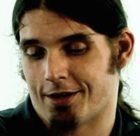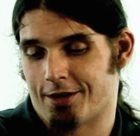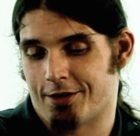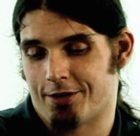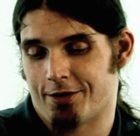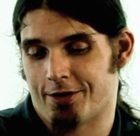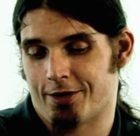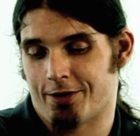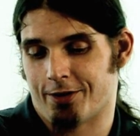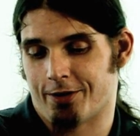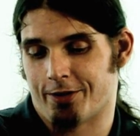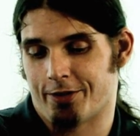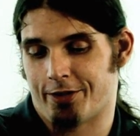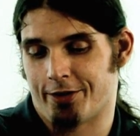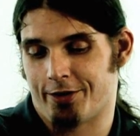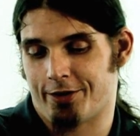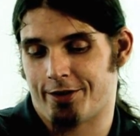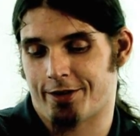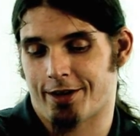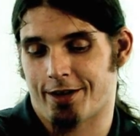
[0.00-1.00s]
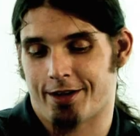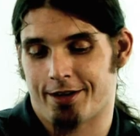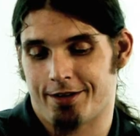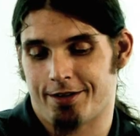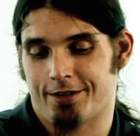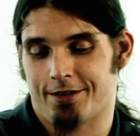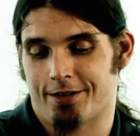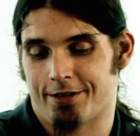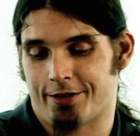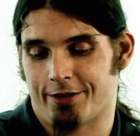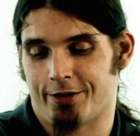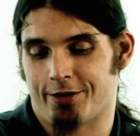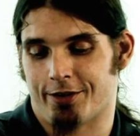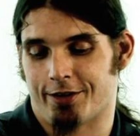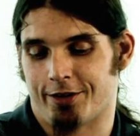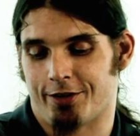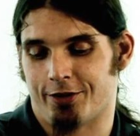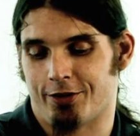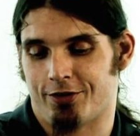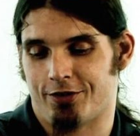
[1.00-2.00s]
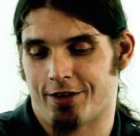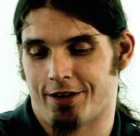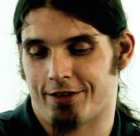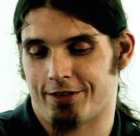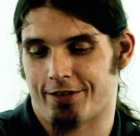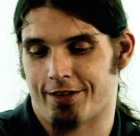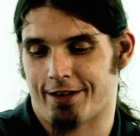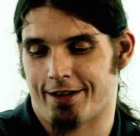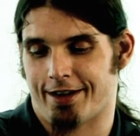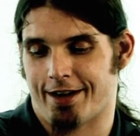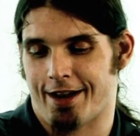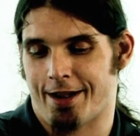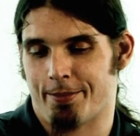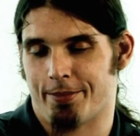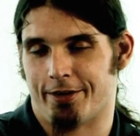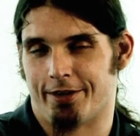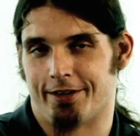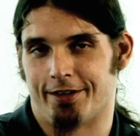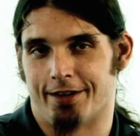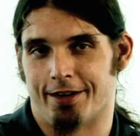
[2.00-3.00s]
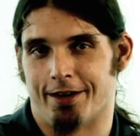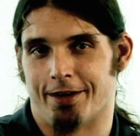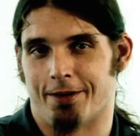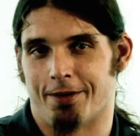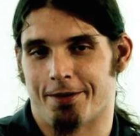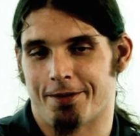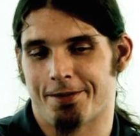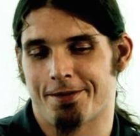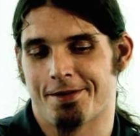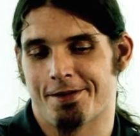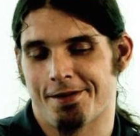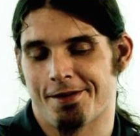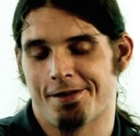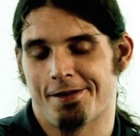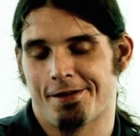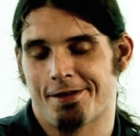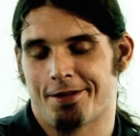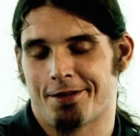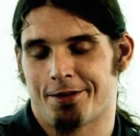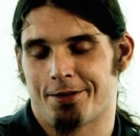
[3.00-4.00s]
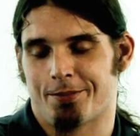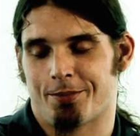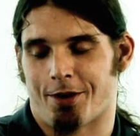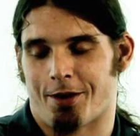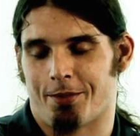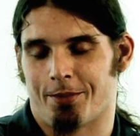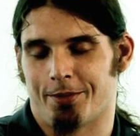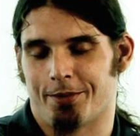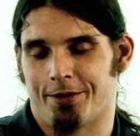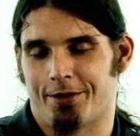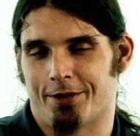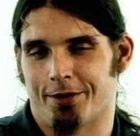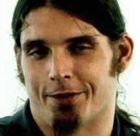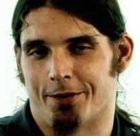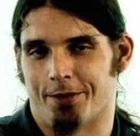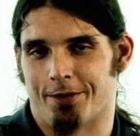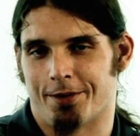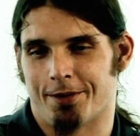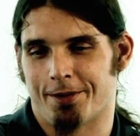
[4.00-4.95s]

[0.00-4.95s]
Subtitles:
Oh no, I think you got a good chance of that happening. Probably do.